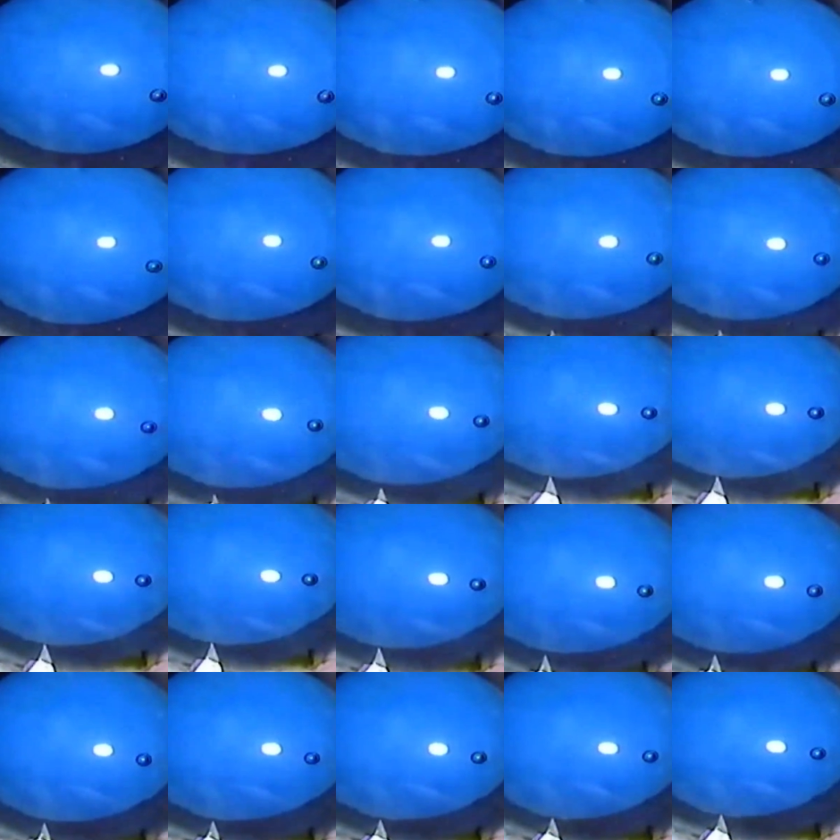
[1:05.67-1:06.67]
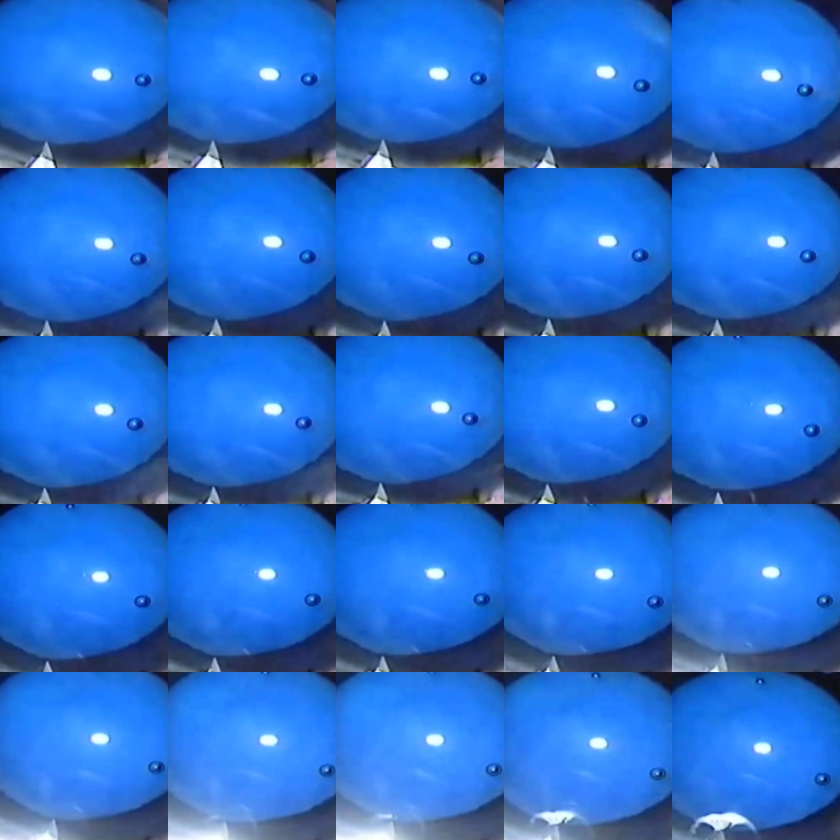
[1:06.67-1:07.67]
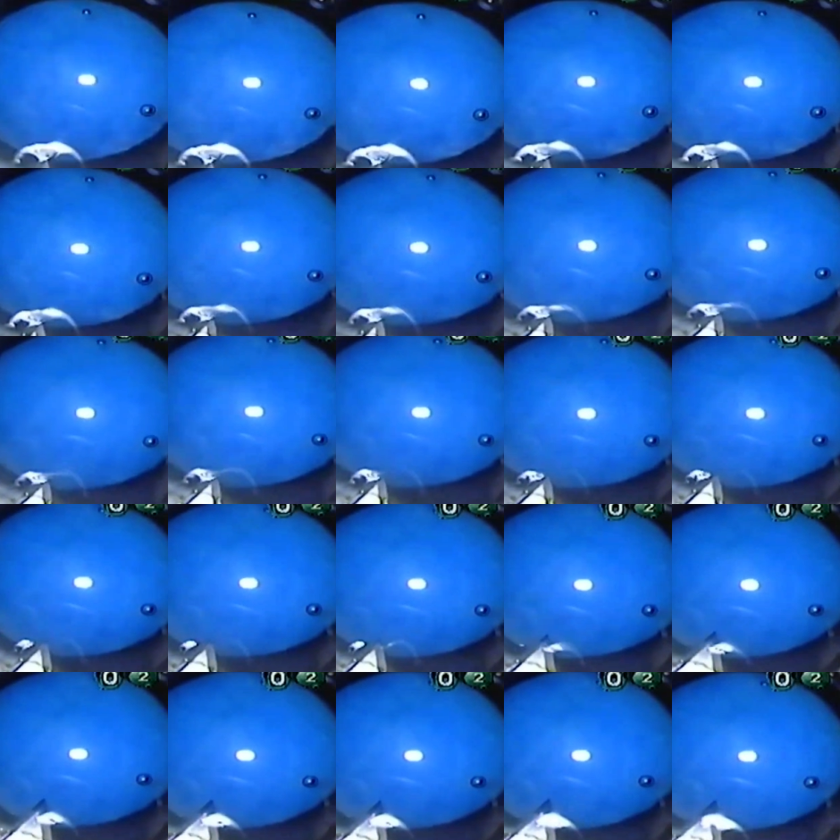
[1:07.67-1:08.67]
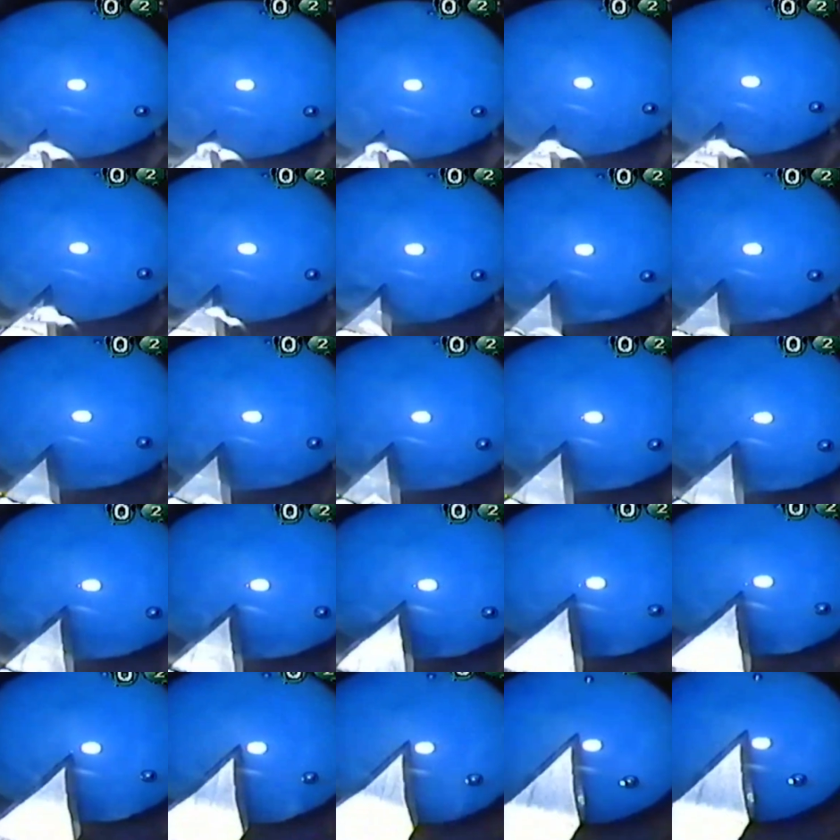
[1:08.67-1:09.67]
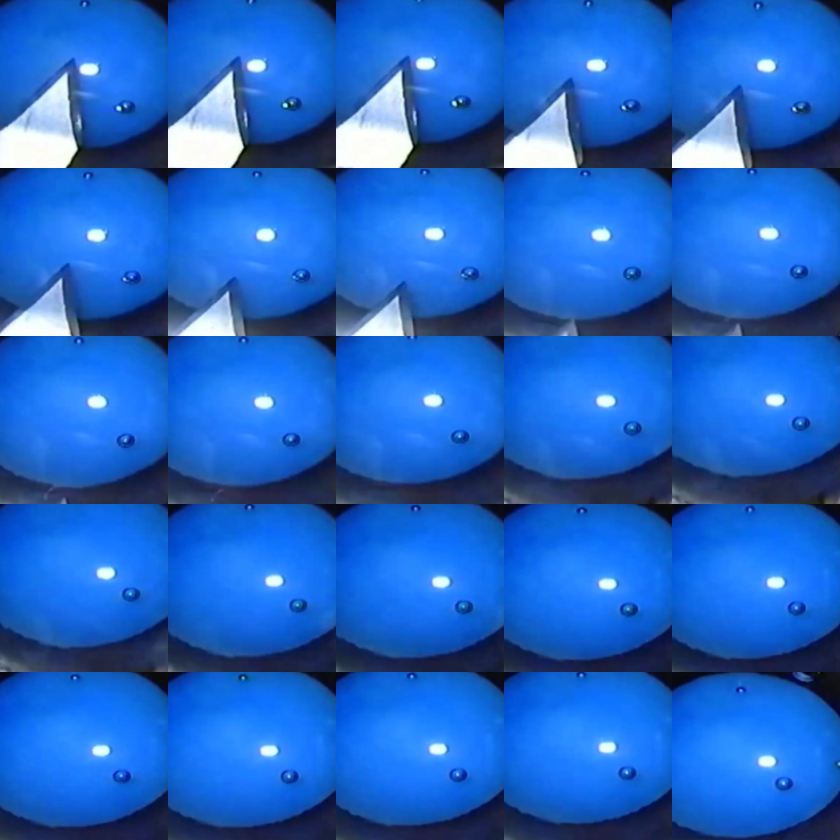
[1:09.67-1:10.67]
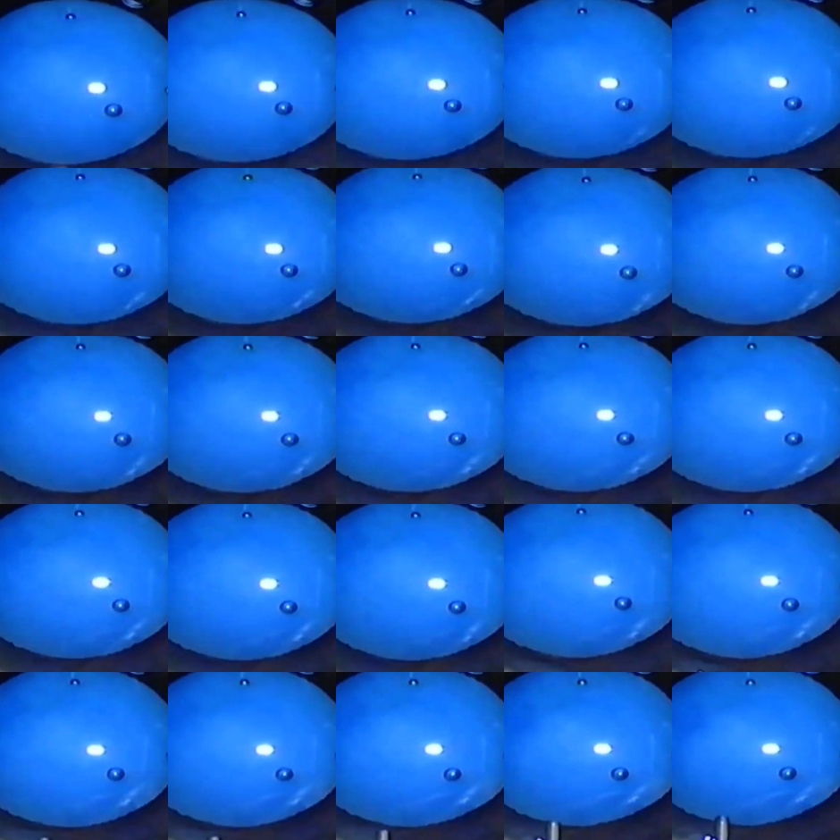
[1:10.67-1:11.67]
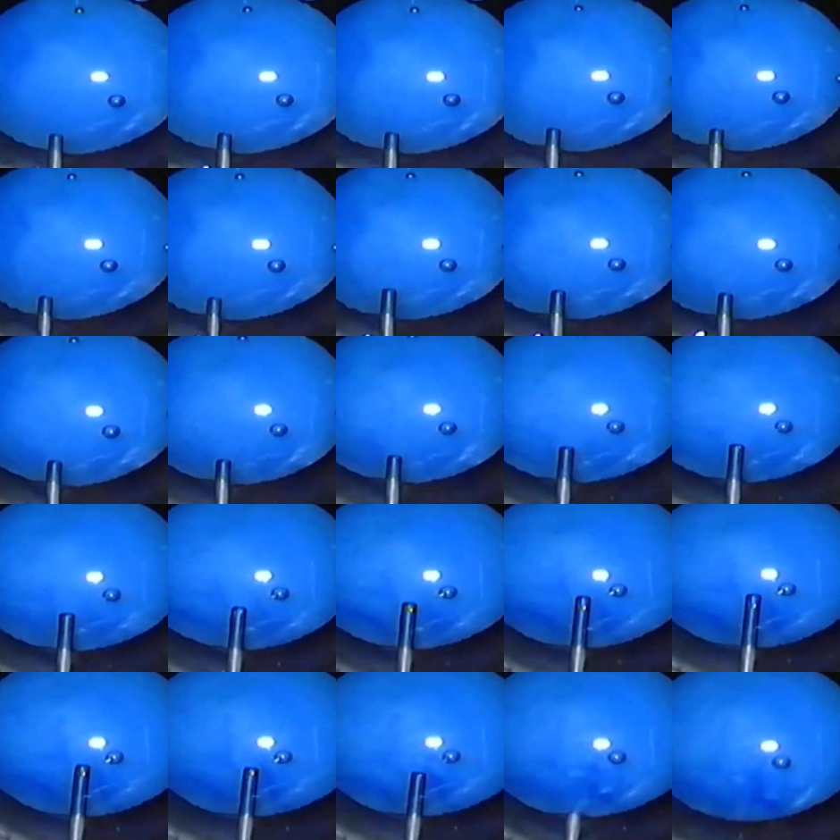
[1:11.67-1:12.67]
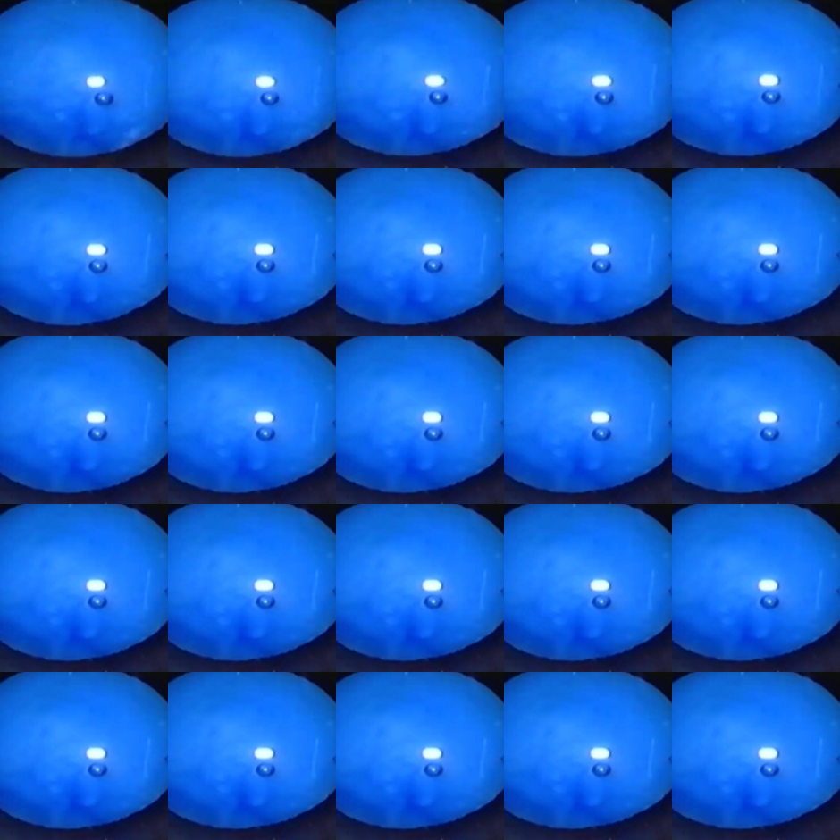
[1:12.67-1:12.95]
bud, stabilize the eye and make the main port with a 2.4 mm keratome. Again refill the